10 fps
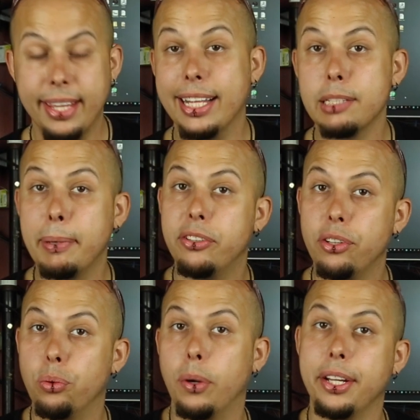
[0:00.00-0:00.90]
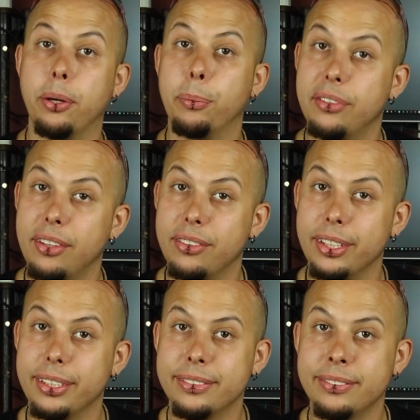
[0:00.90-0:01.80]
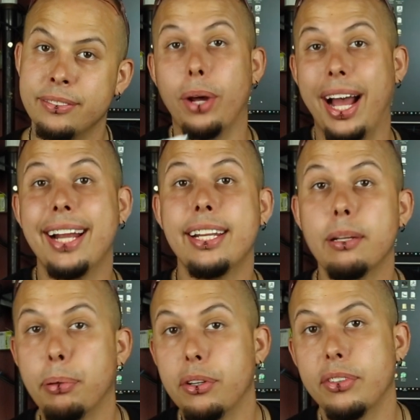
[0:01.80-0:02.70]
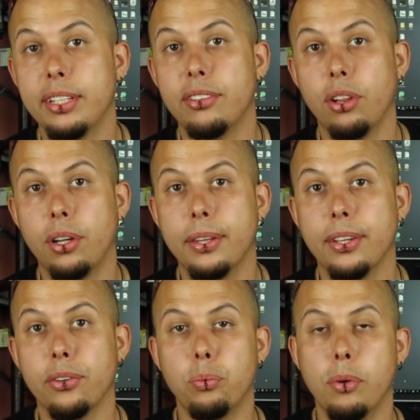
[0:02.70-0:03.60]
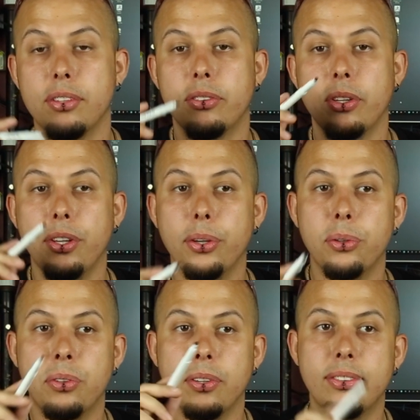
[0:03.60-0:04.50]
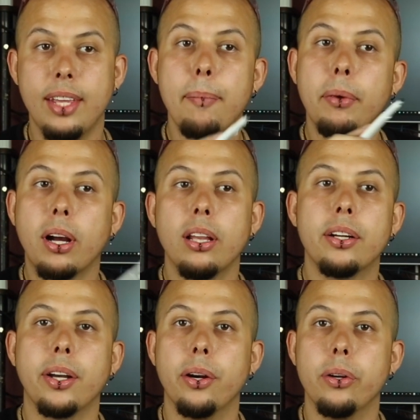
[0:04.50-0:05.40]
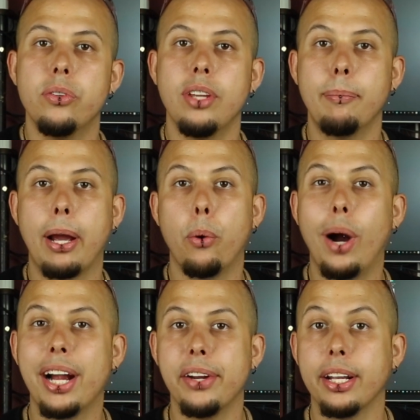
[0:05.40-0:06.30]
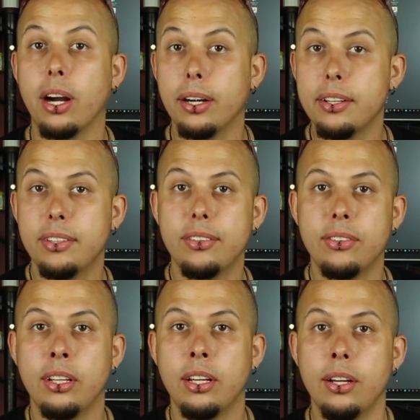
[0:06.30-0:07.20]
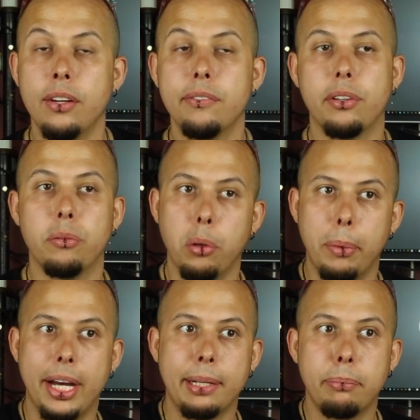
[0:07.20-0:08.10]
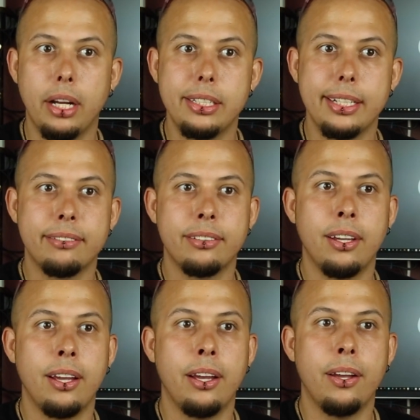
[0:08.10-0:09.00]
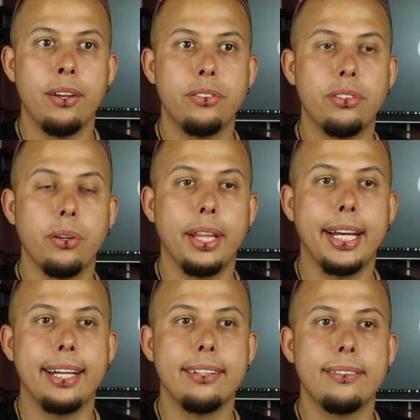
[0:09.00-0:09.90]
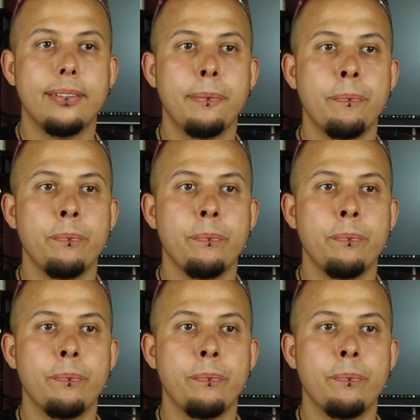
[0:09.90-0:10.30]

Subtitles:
And that's my 220 ohm resistor. What I did personally to learn this was to use the same color codes in my wiring harnesses for robotic projects, so that